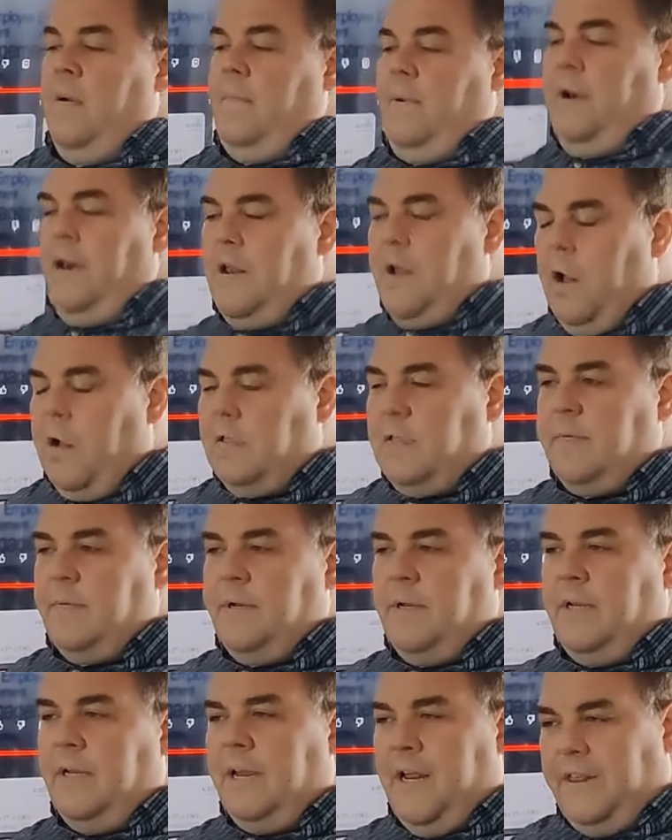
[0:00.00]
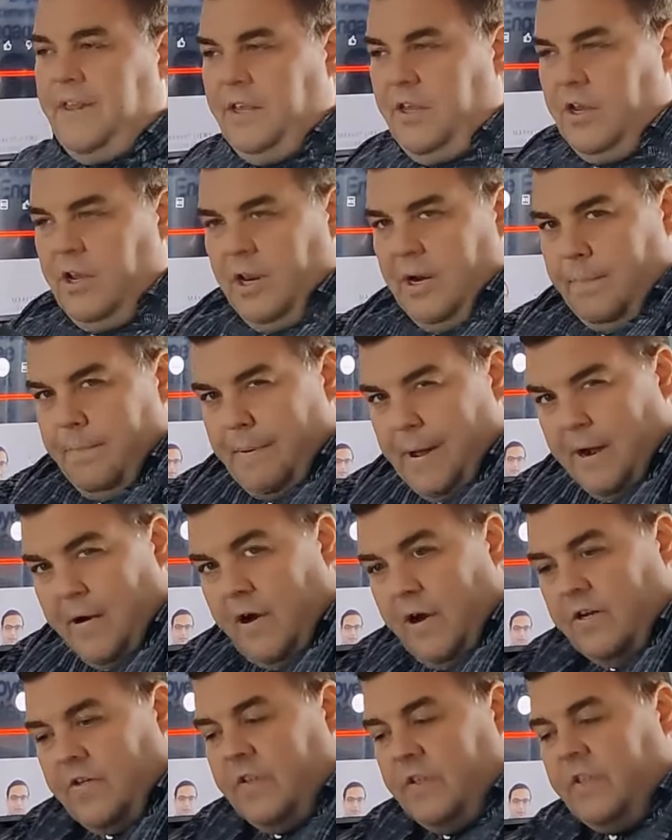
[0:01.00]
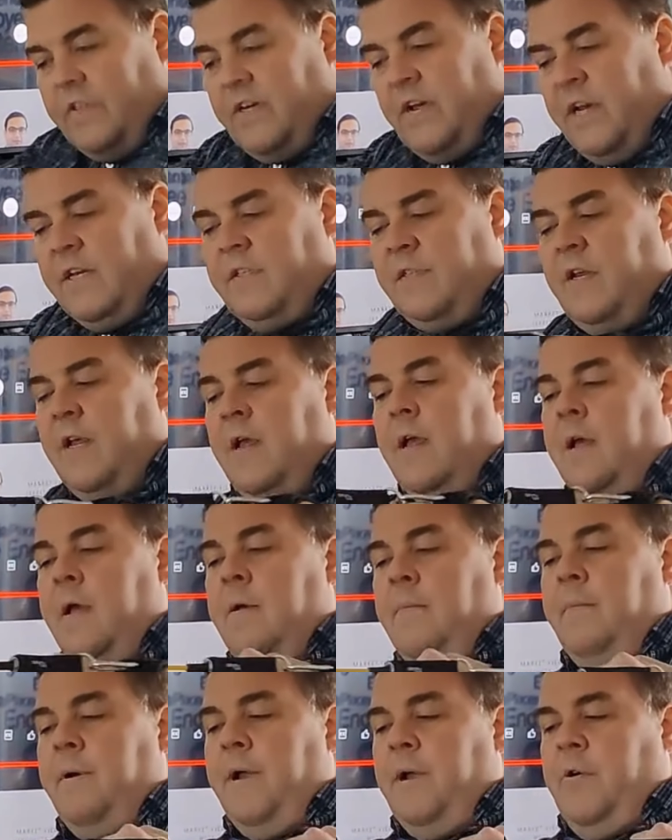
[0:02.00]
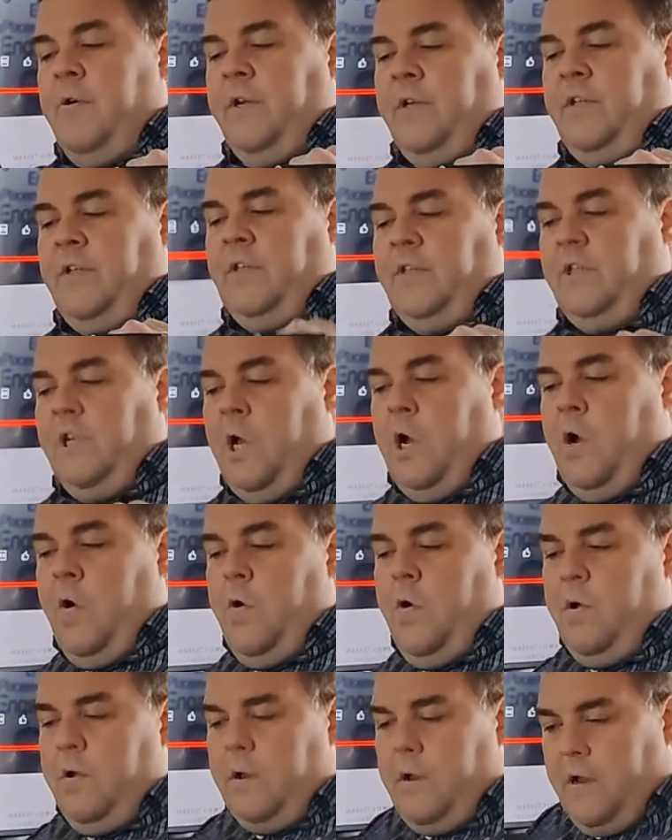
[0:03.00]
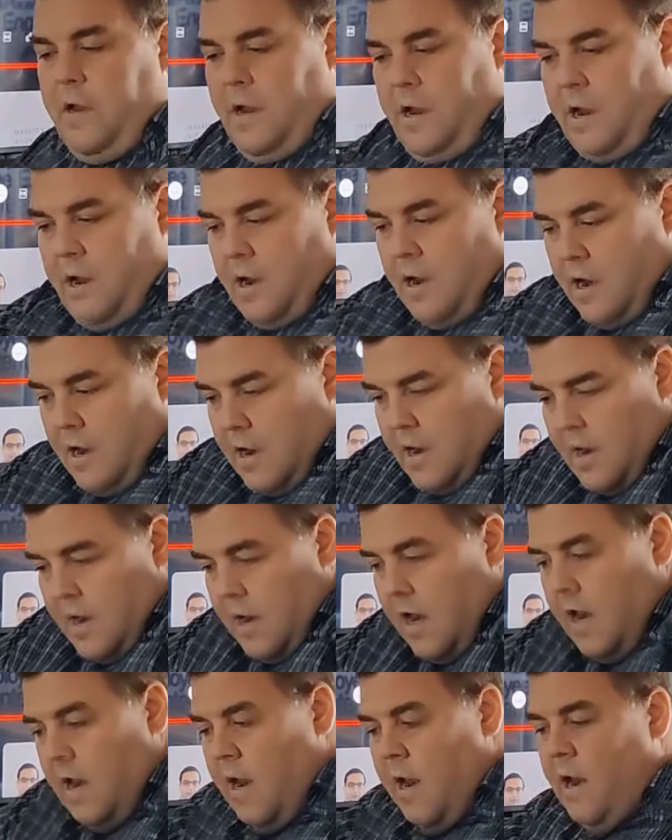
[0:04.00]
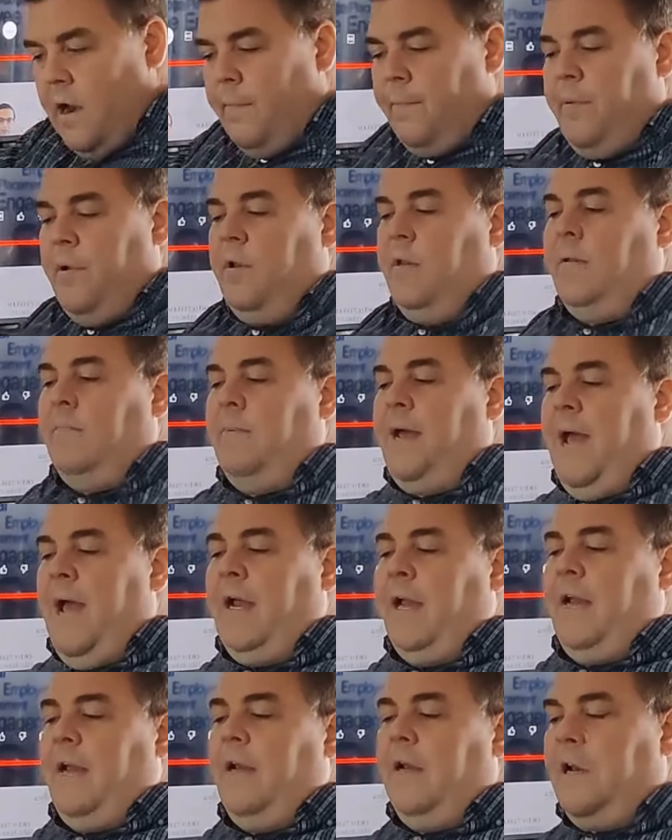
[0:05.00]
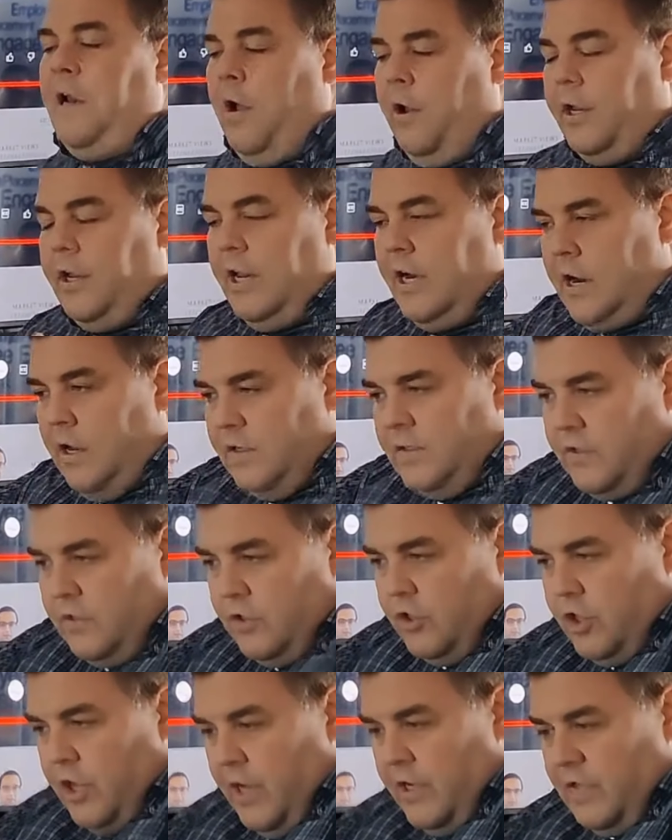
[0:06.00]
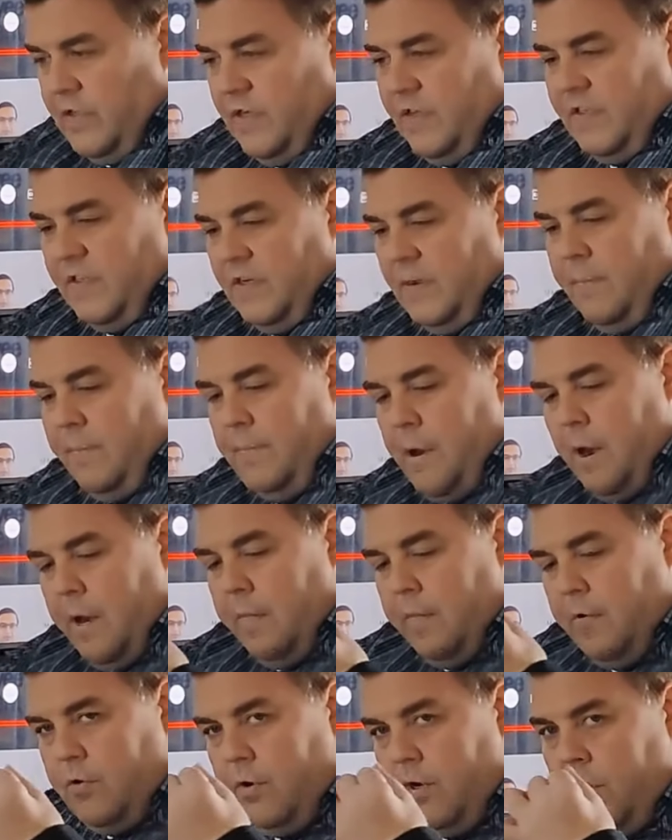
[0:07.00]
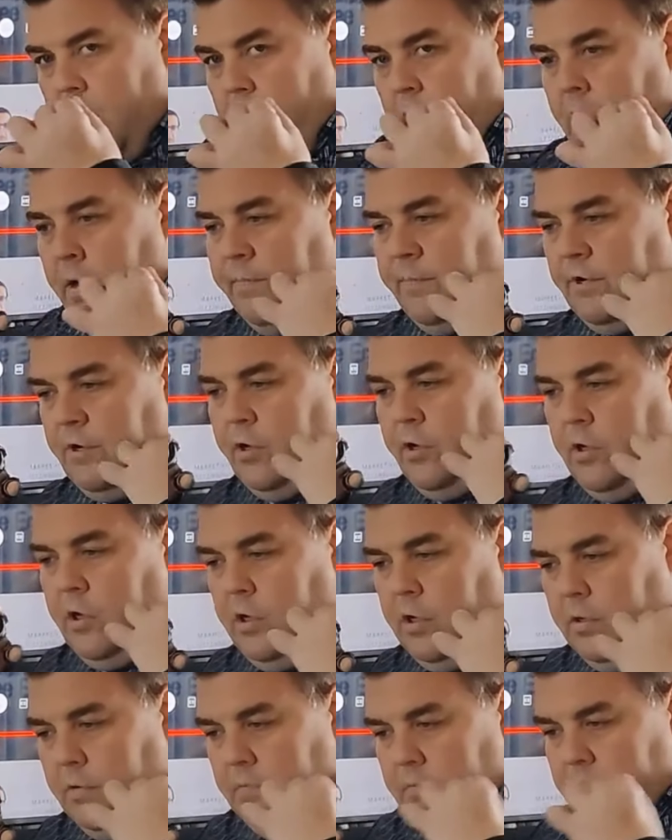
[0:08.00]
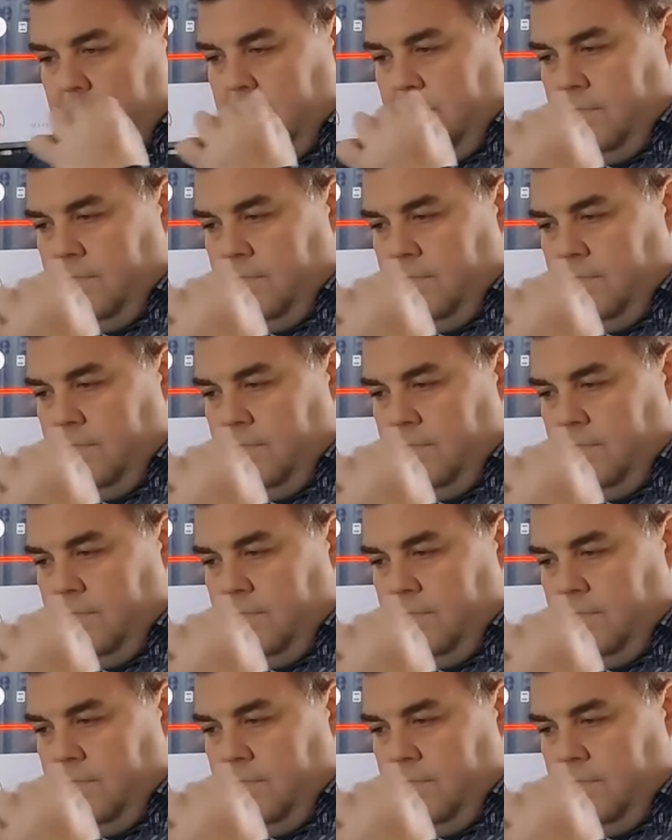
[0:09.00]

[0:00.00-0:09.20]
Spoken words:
but ultimately, I think you get a better exercise by going slow and pulling back. Now, I can also change this and do an arm curl.